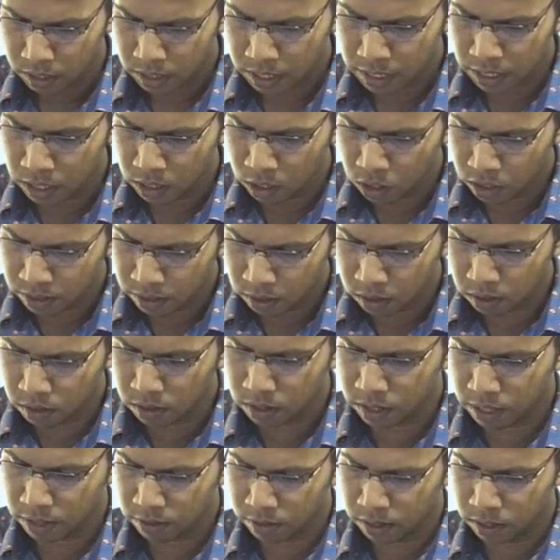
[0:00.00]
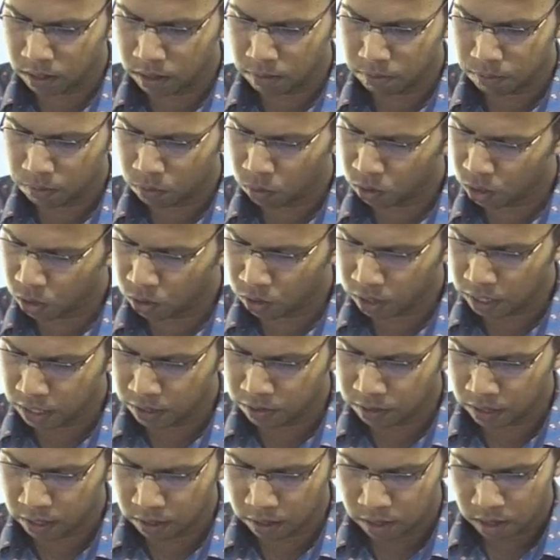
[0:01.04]
Indonesian region, Borneo
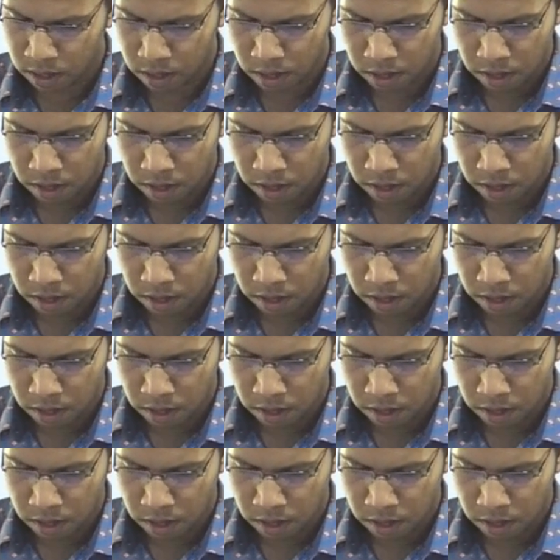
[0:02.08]
region,